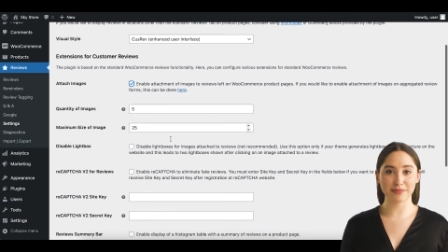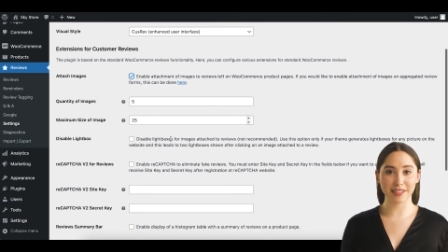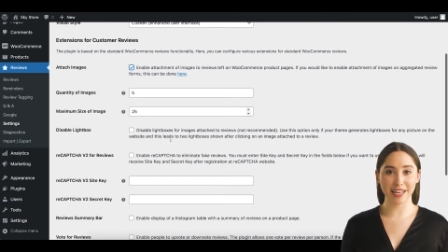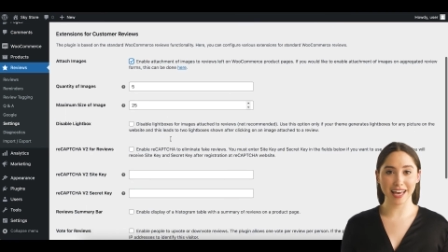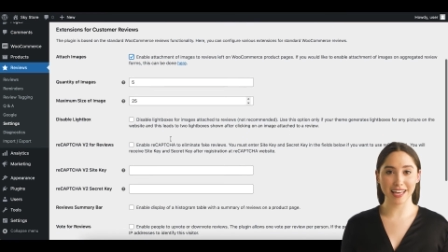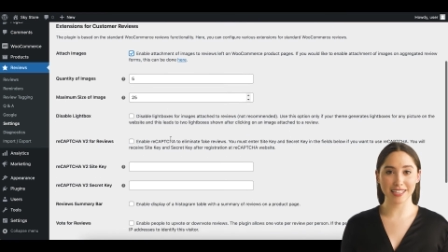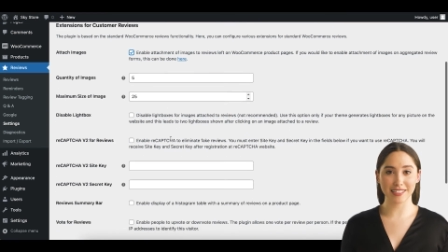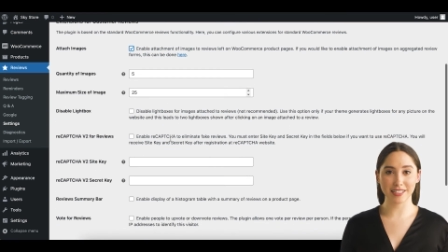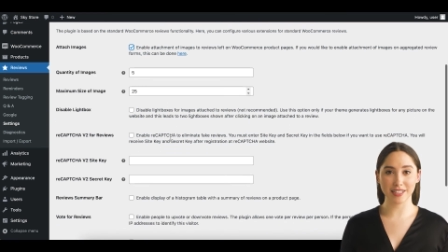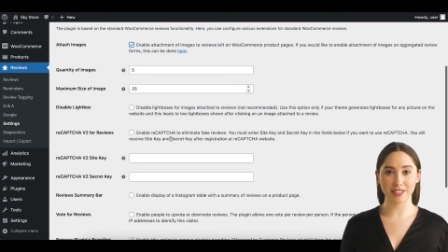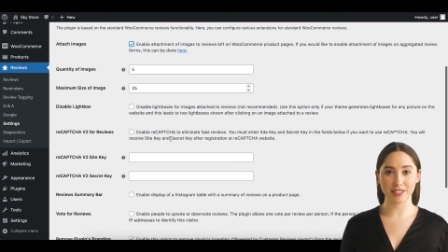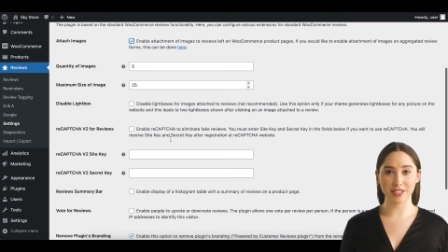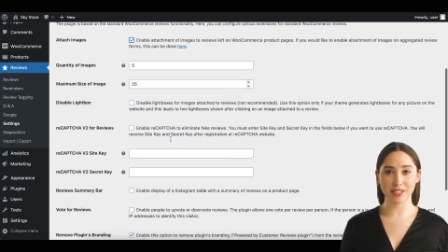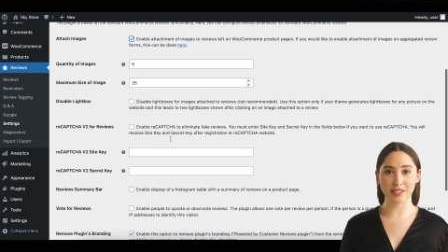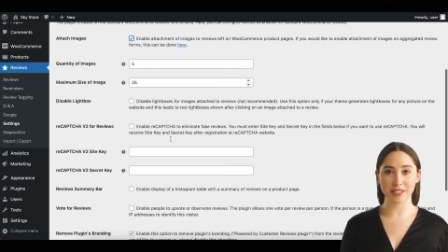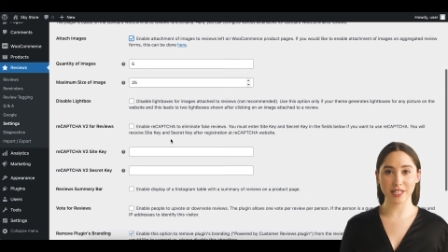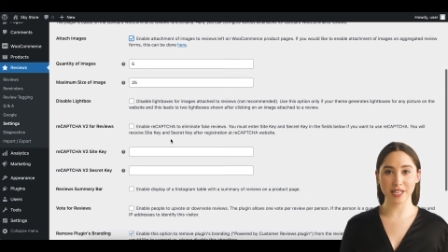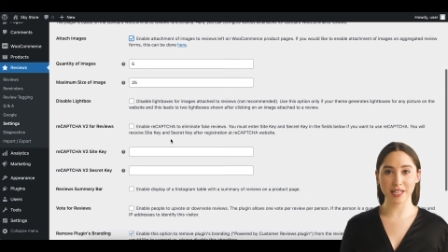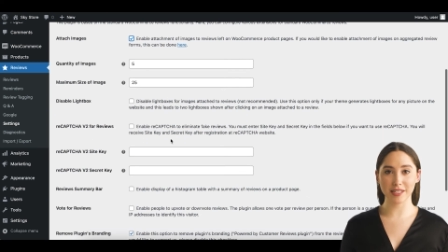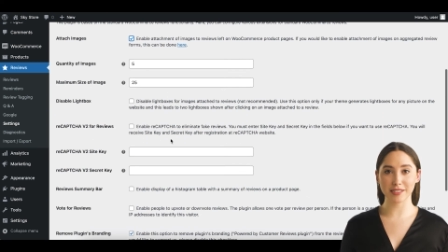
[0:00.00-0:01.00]
In
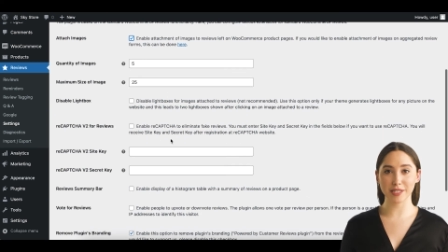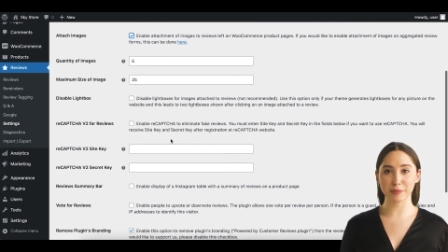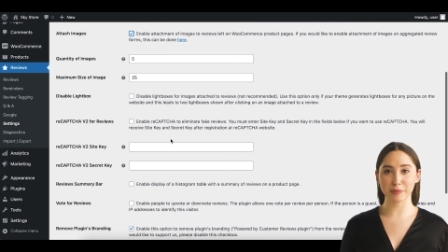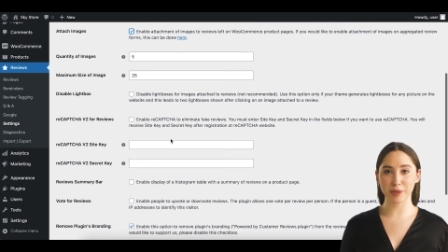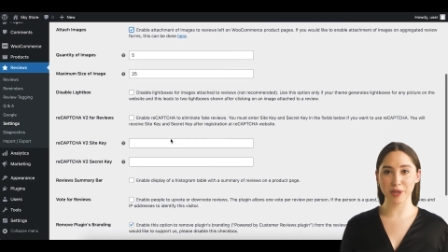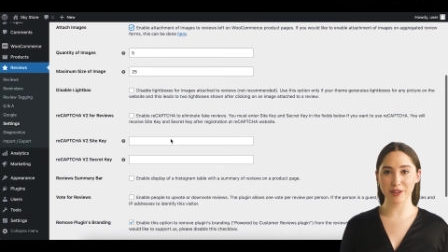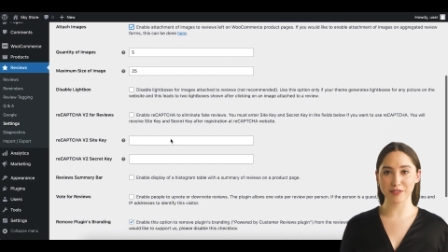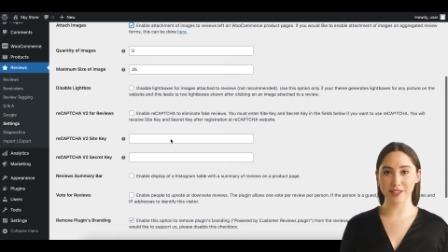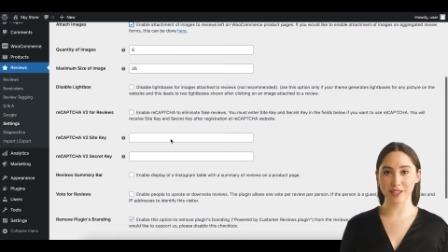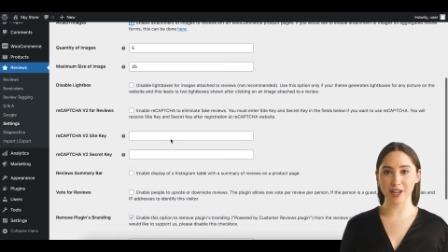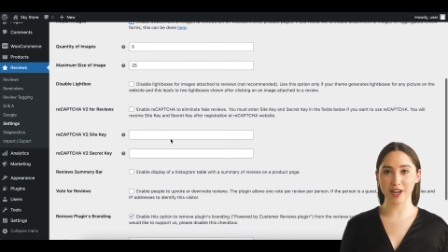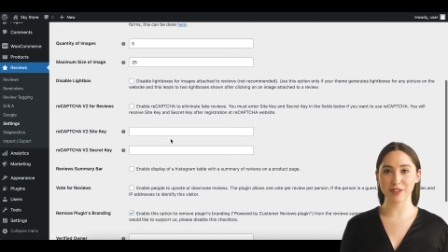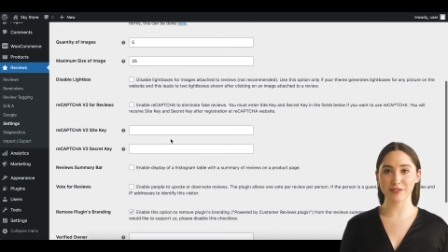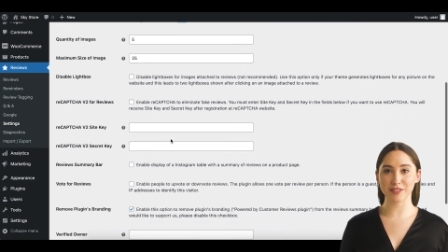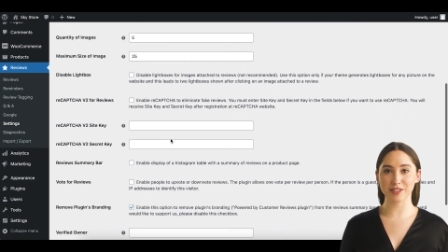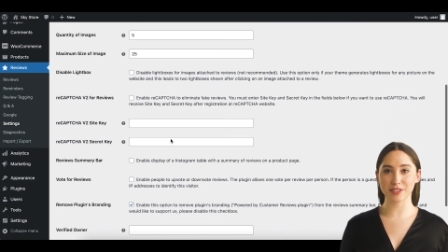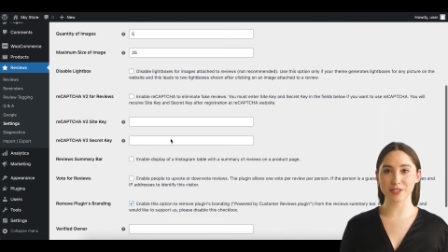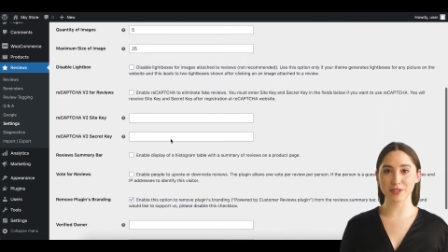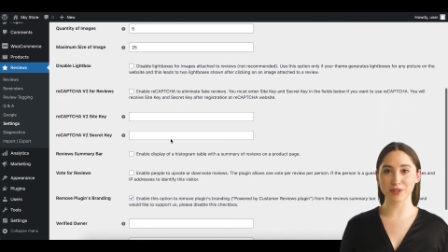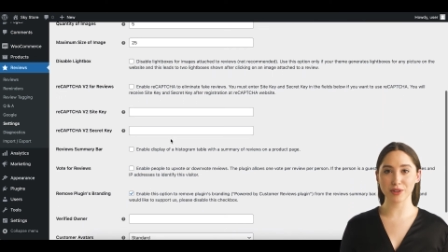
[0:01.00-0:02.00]
addition, the plugin
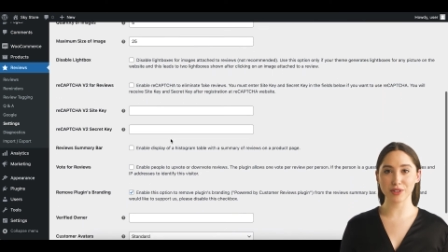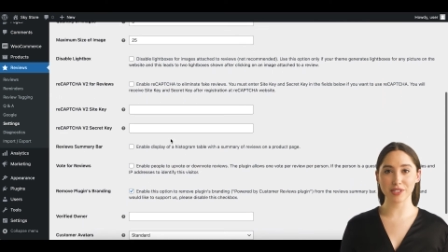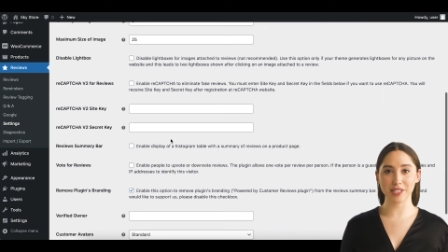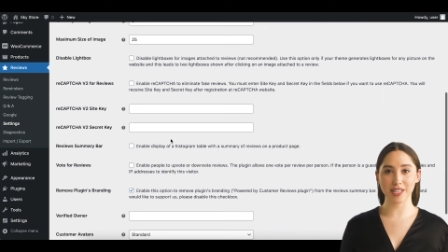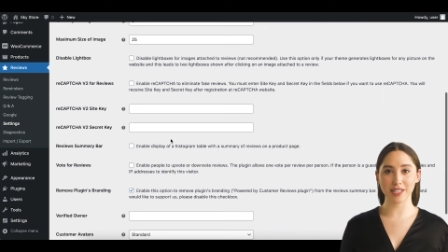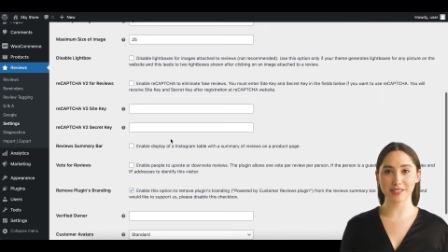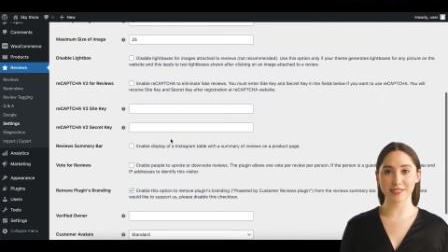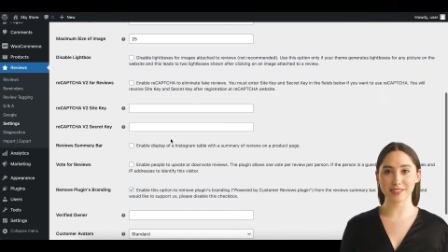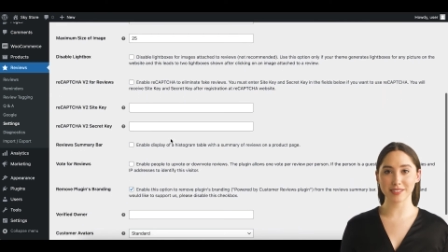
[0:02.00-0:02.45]
offers shortcodes